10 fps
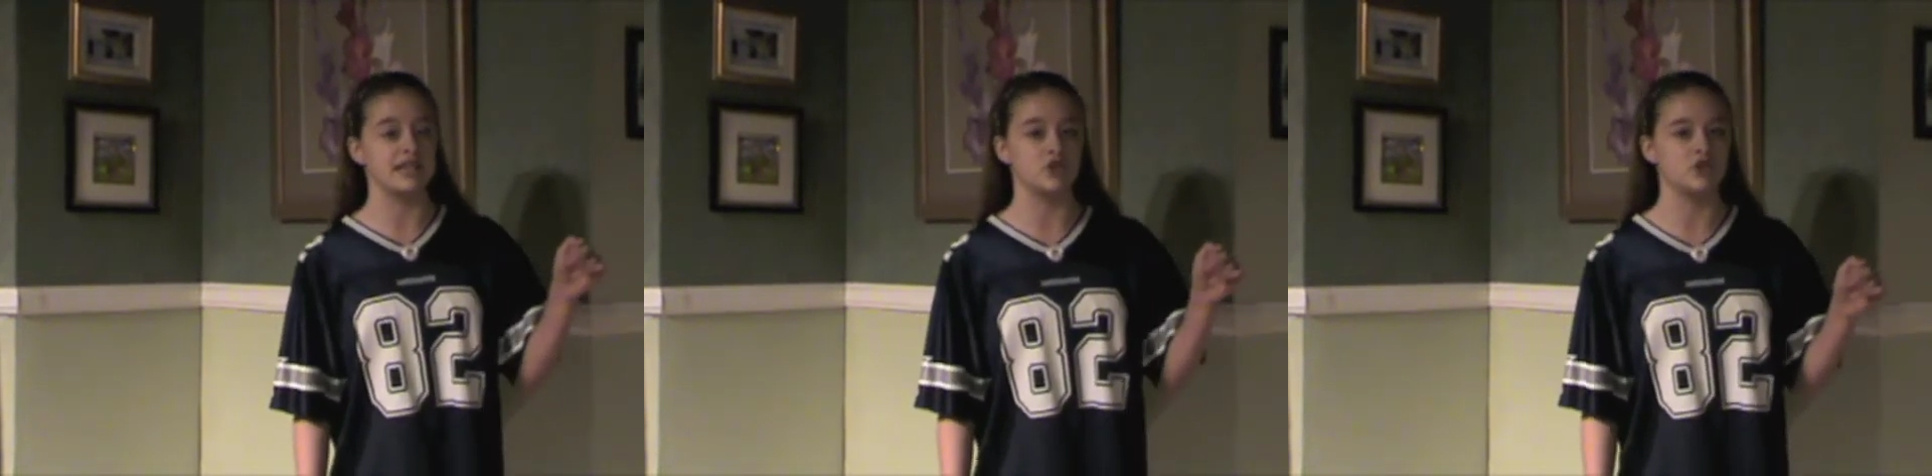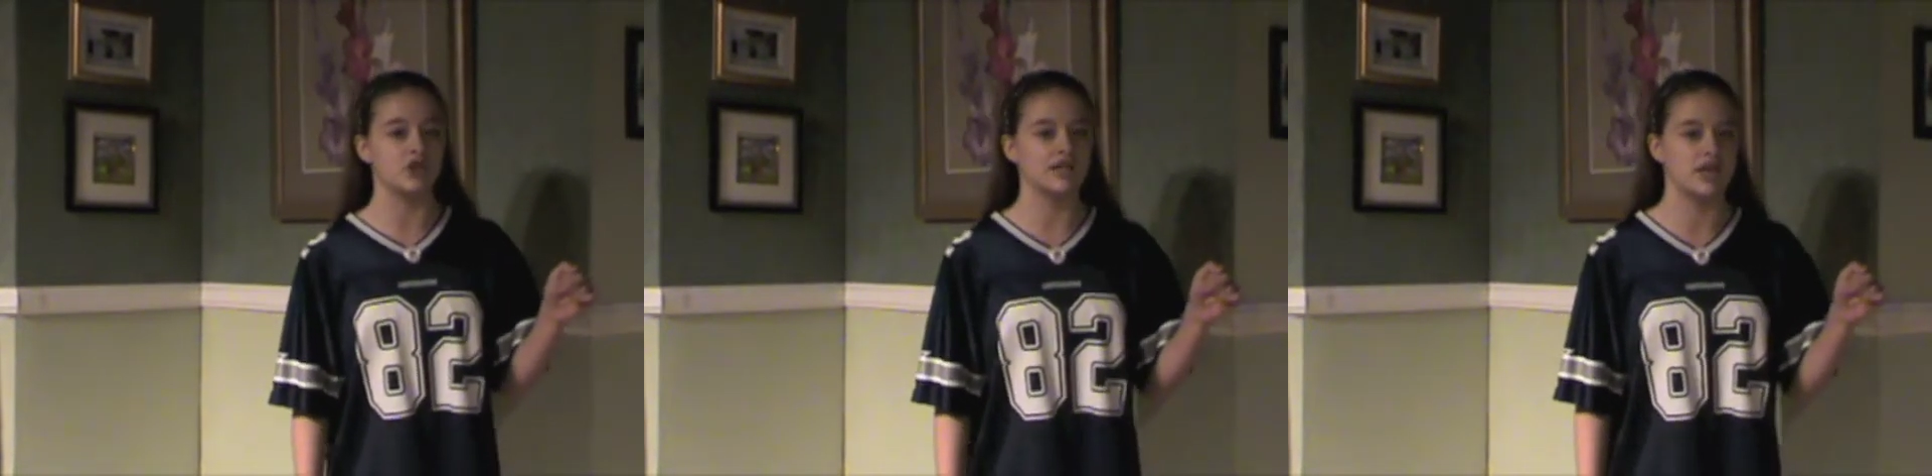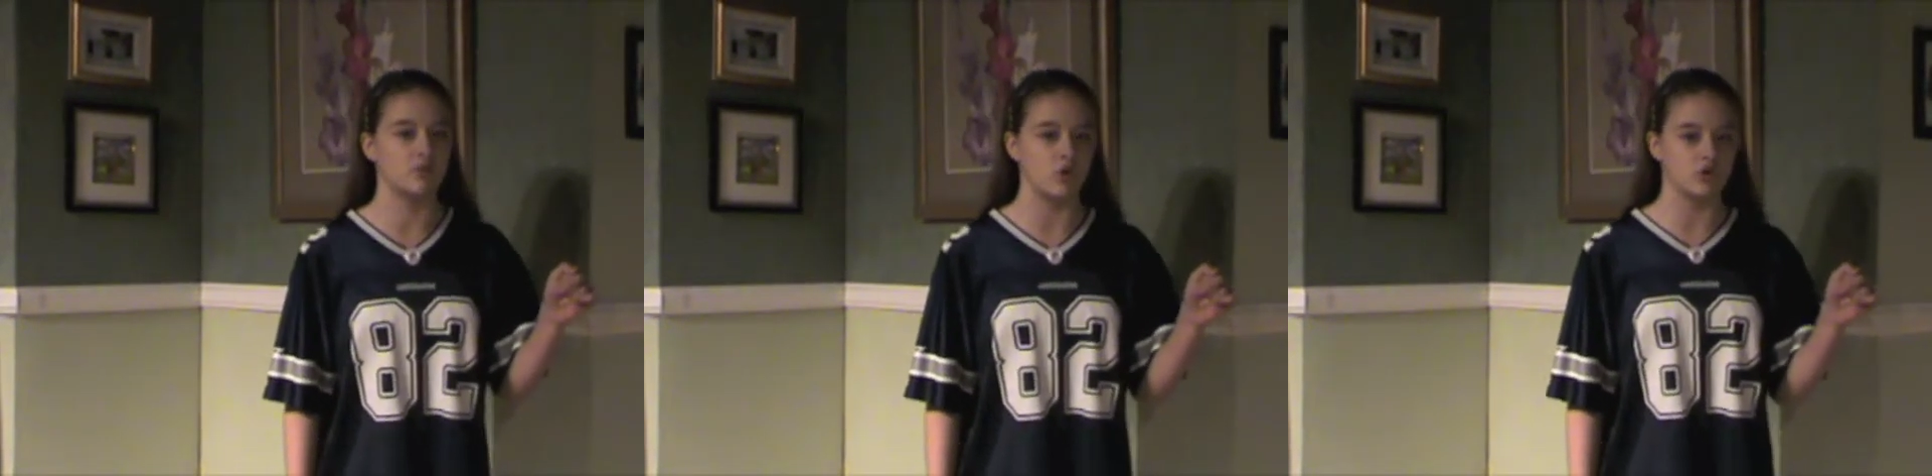and look like
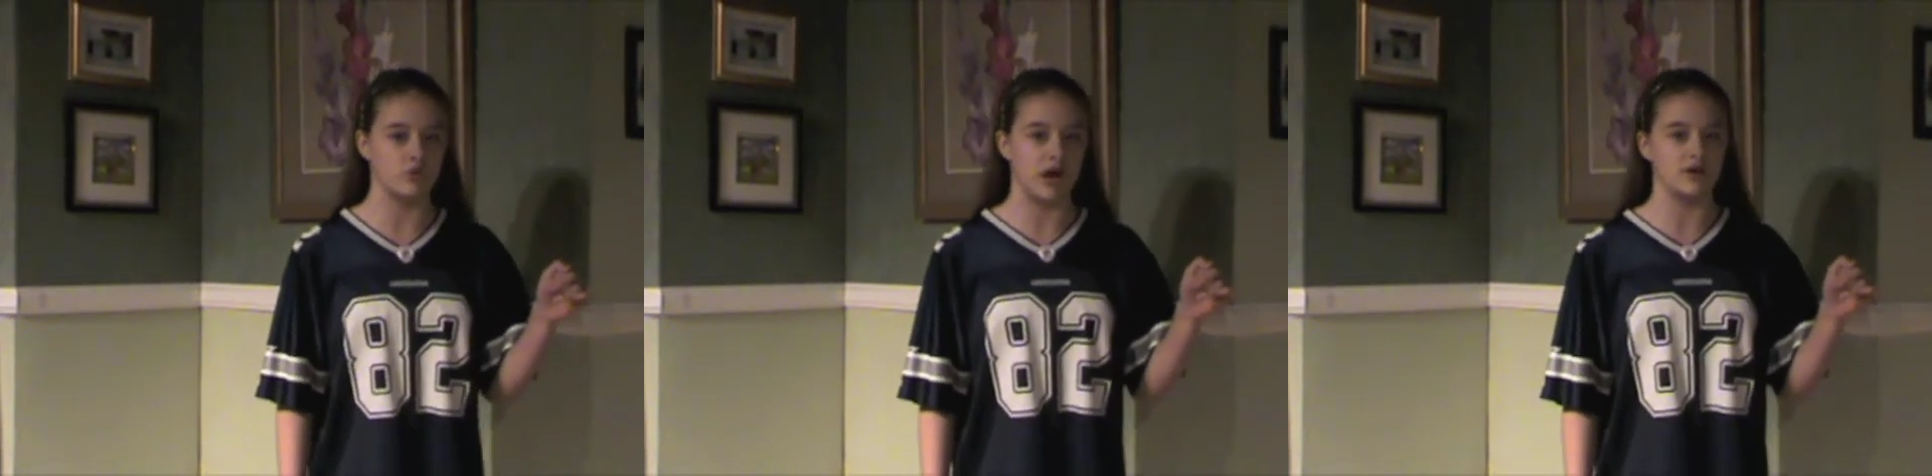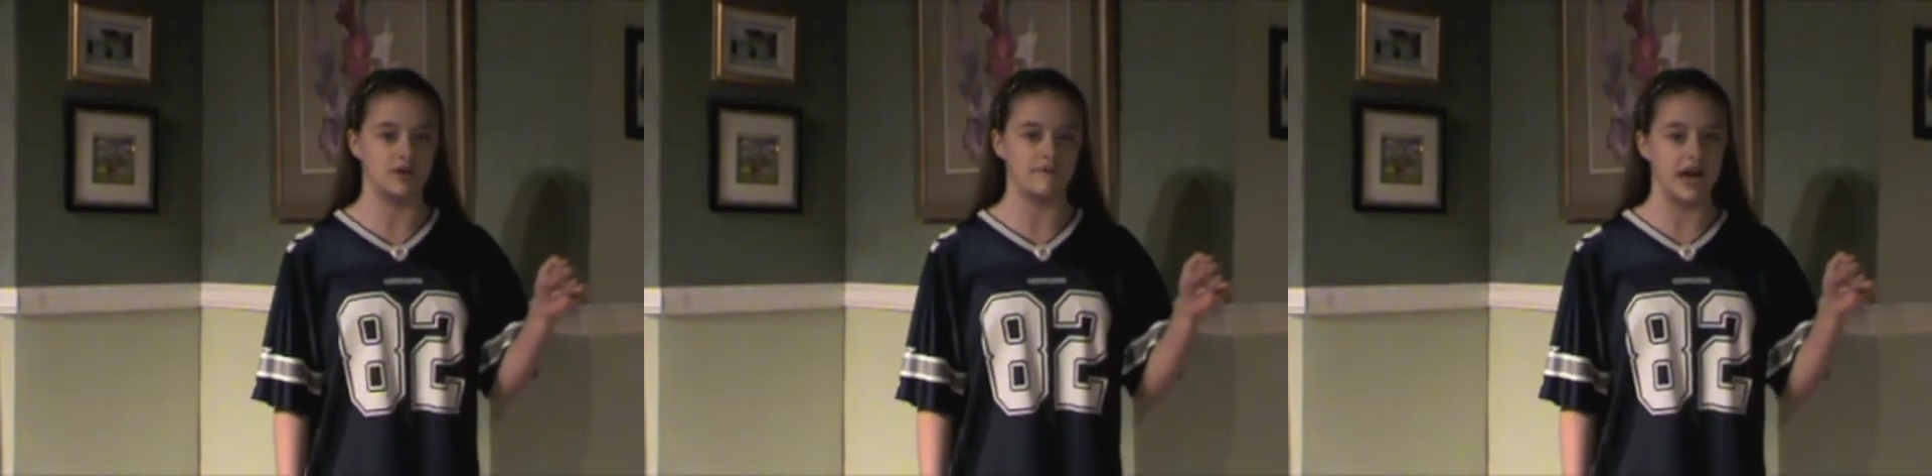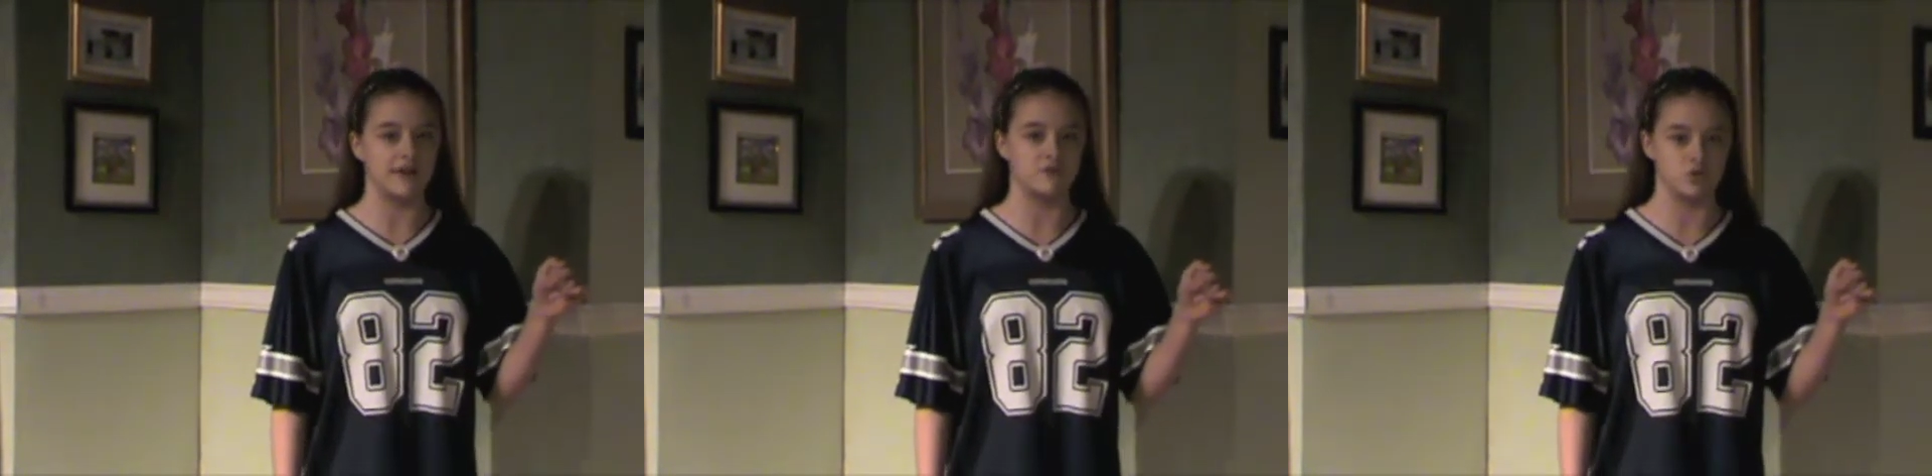they rolled around in a
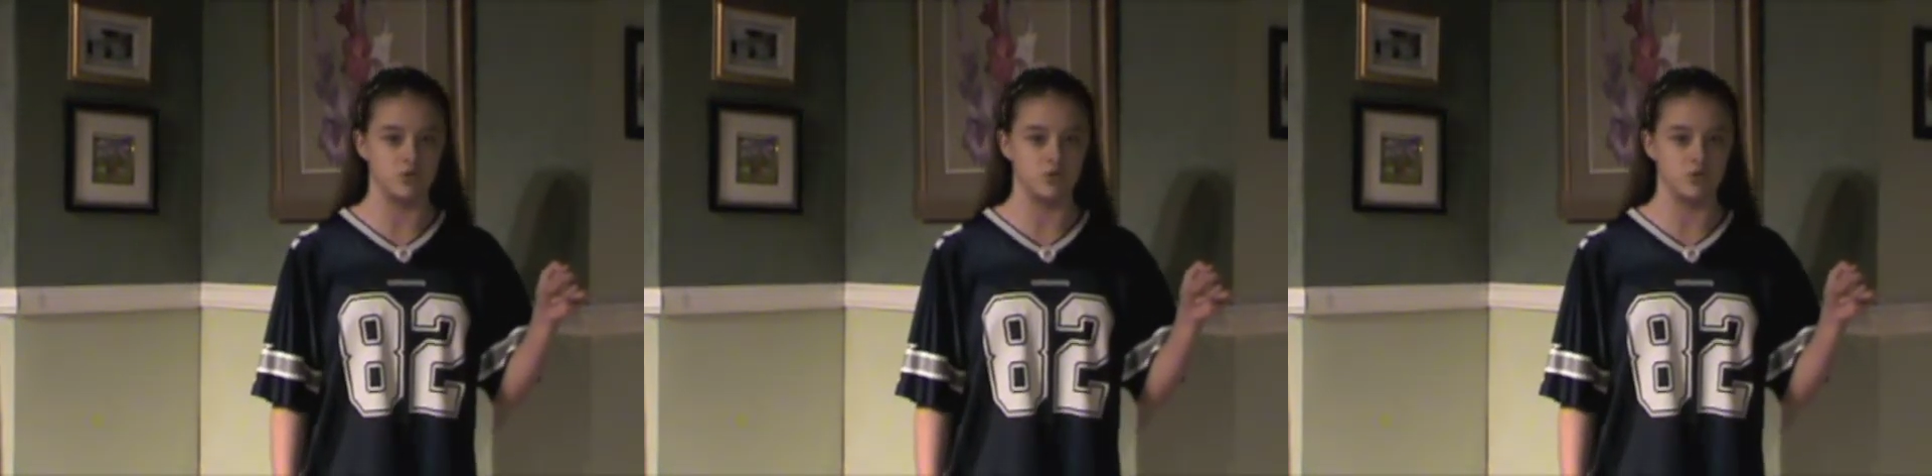vat of